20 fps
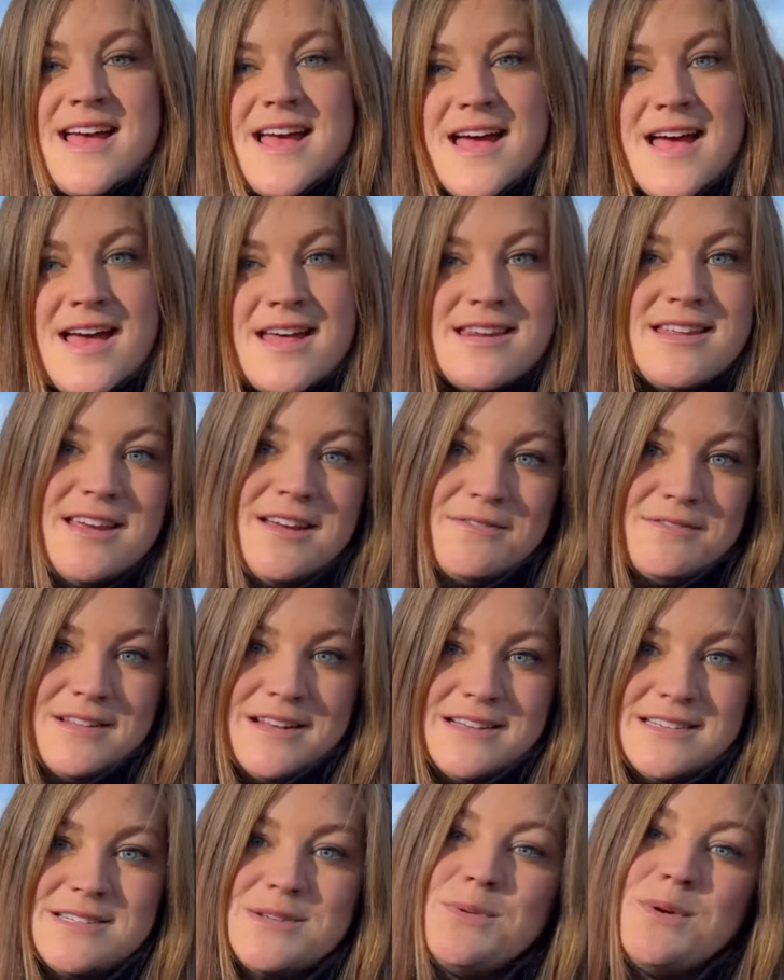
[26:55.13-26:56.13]
any of
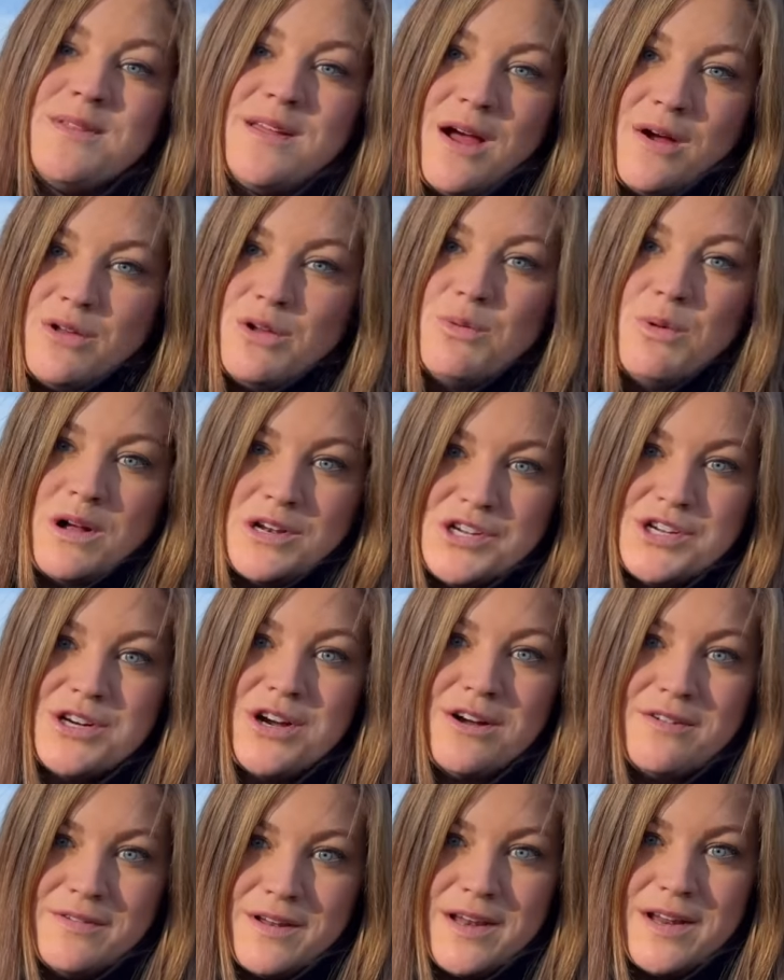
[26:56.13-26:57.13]
this without you watching
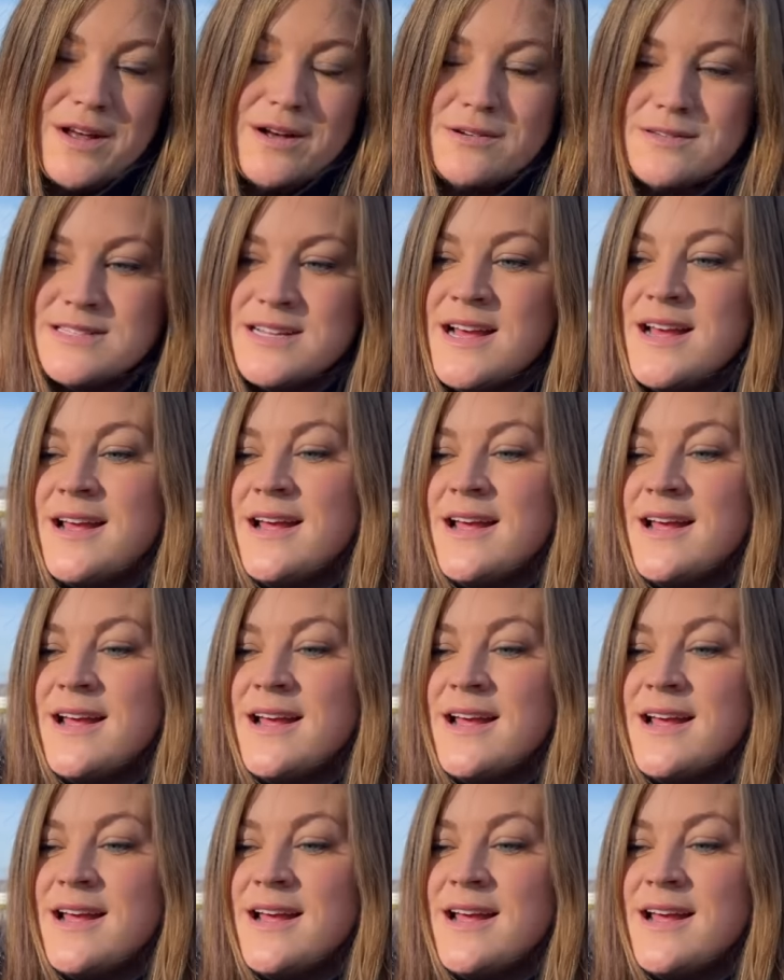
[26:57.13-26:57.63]
our videos.